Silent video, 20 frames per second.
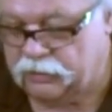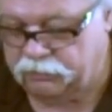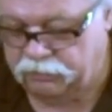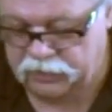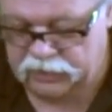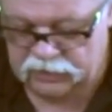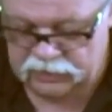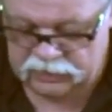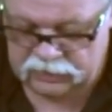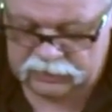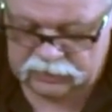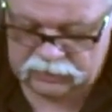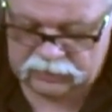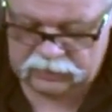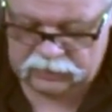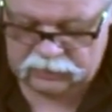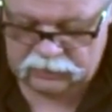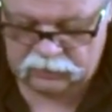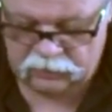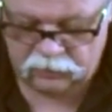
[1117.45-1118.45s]
and
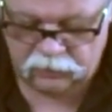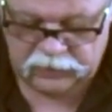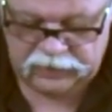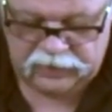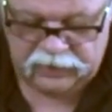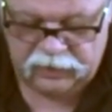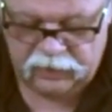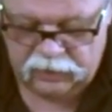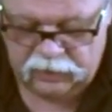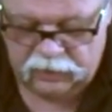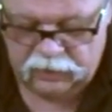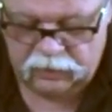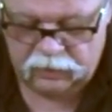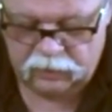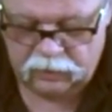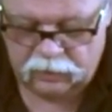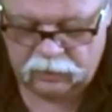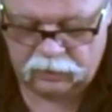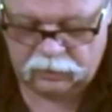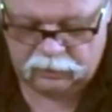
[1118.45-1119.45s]
pieces away in
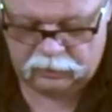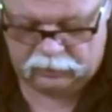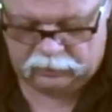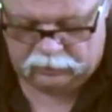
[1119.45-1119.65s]
here.